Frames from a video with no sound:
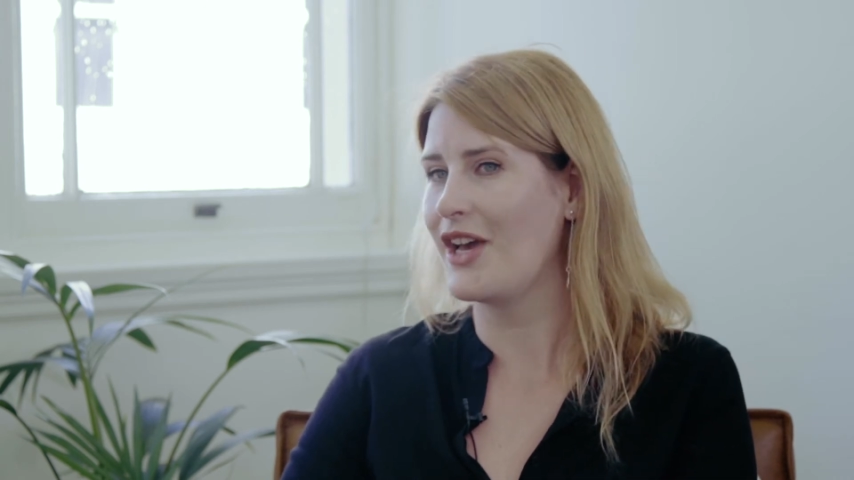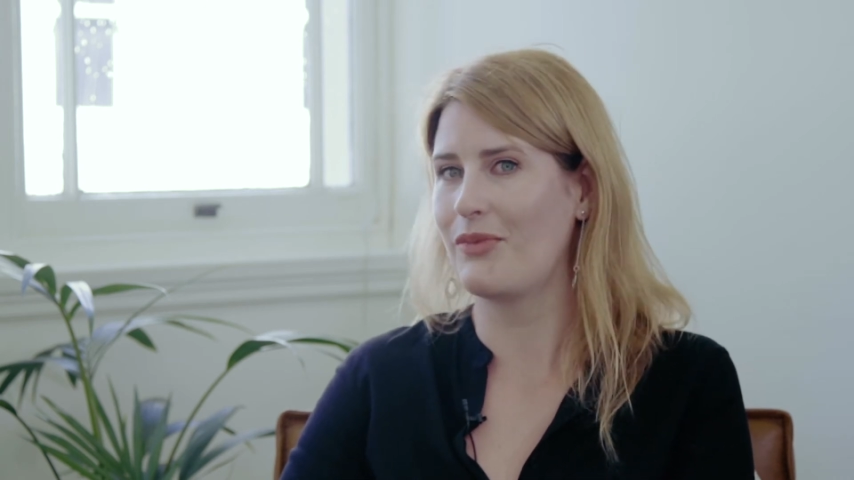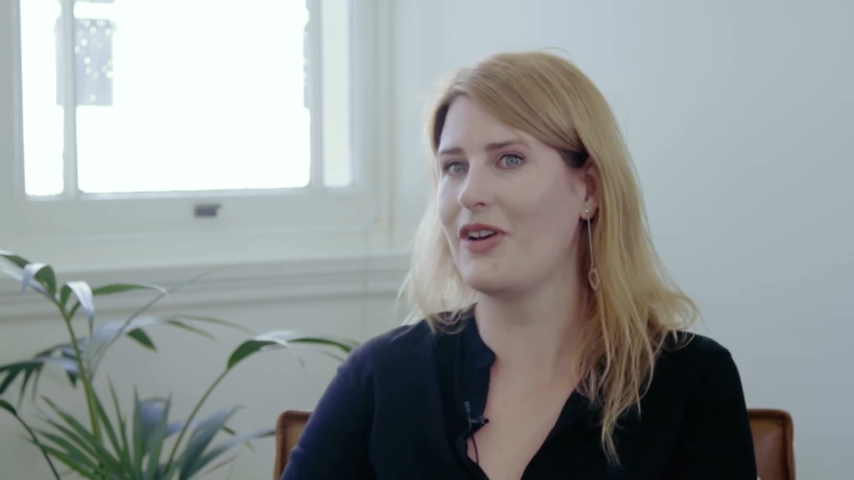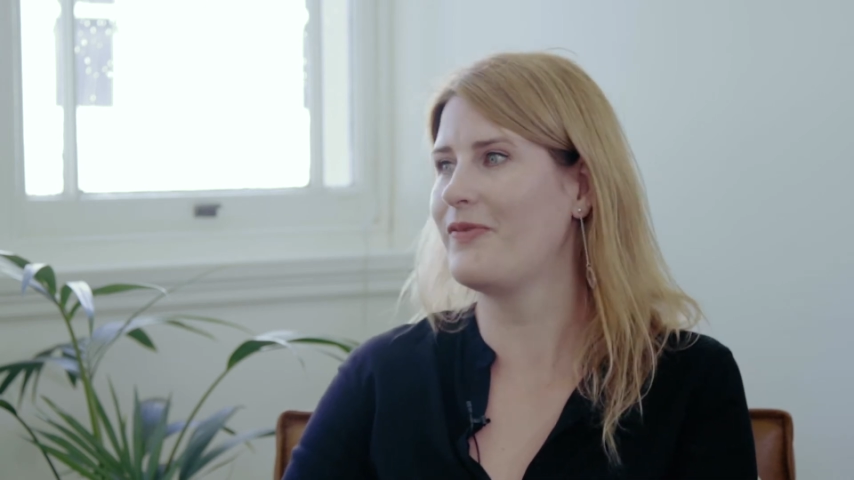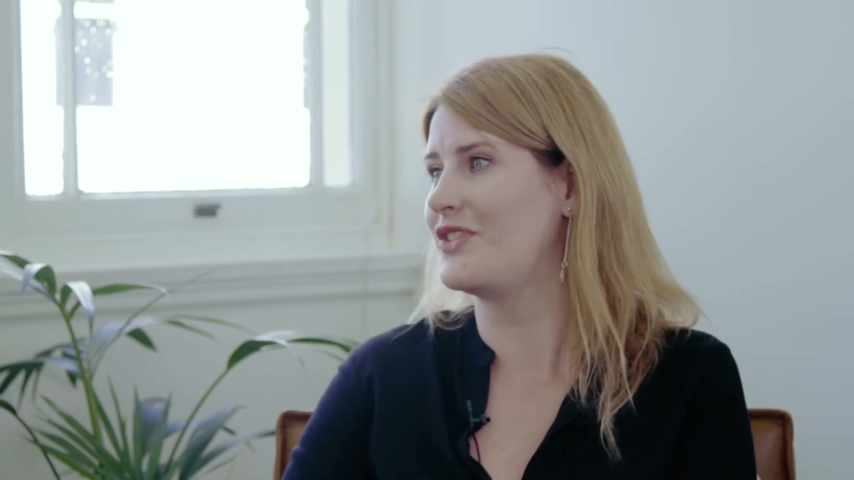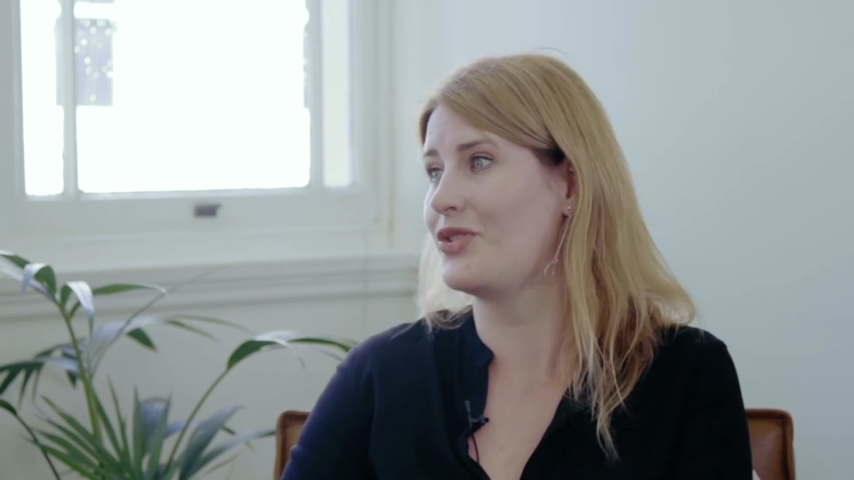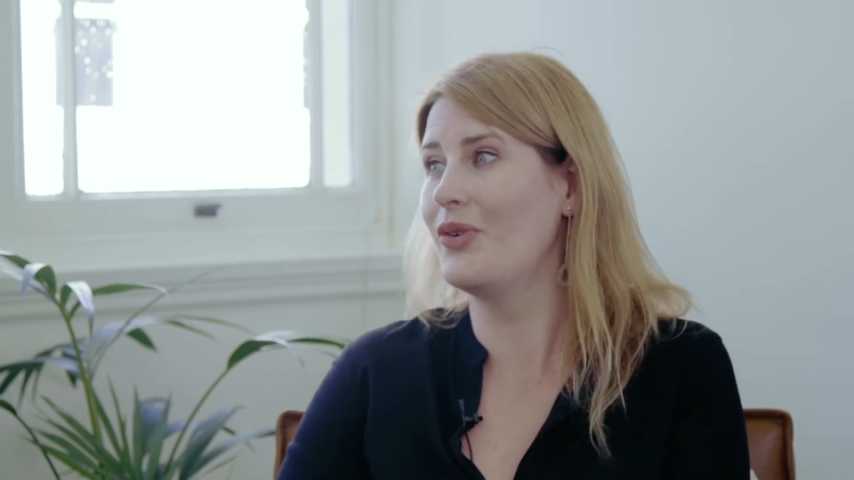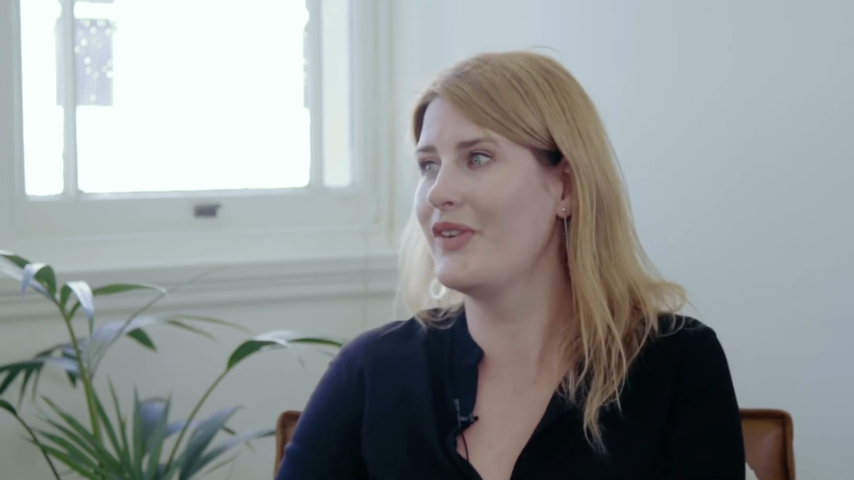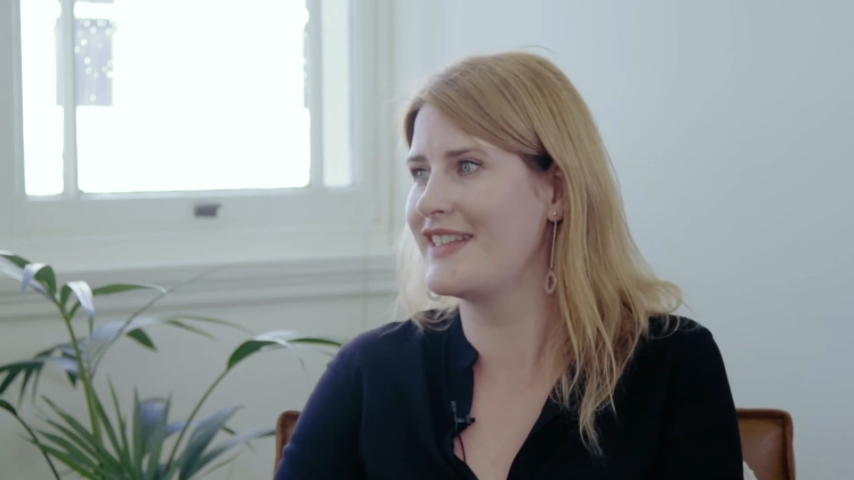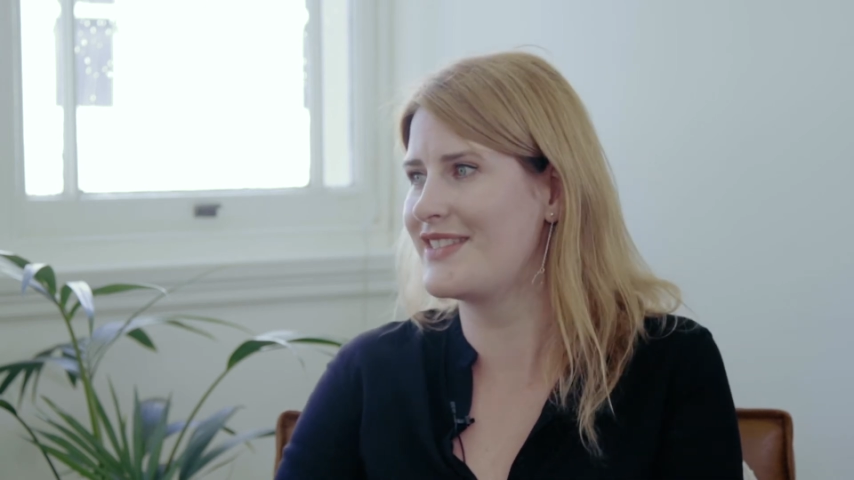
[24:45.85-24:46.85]
We often
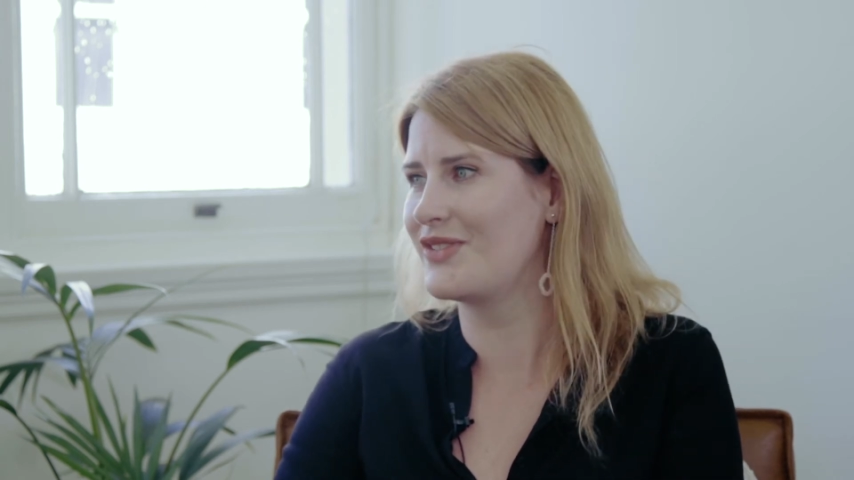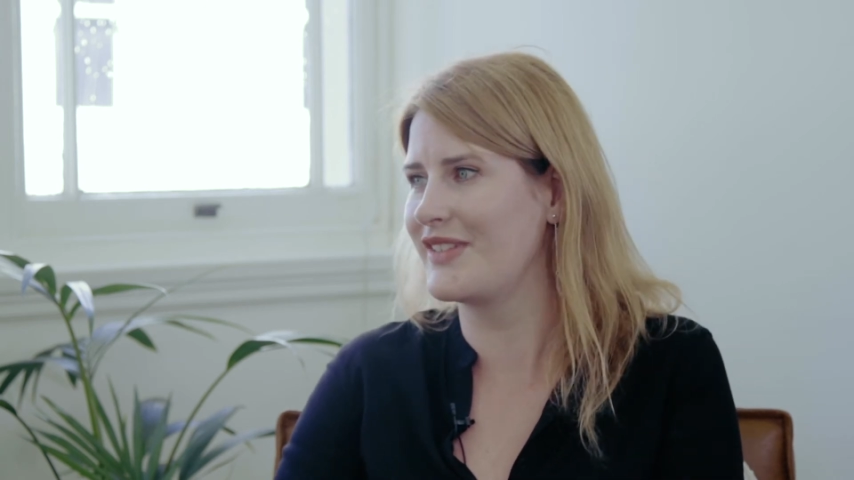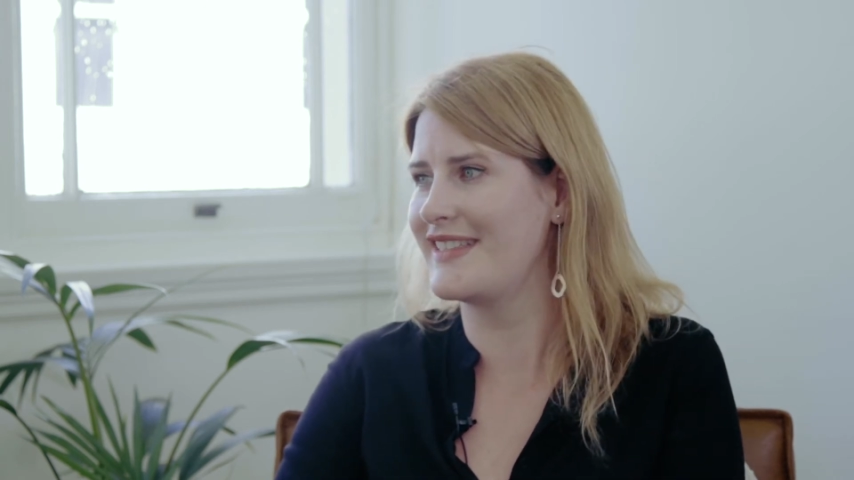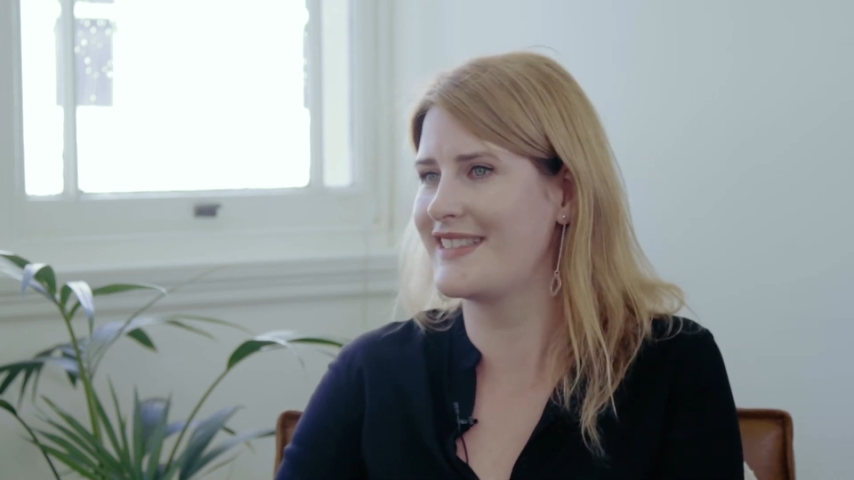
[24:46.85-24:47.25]
talk in stories.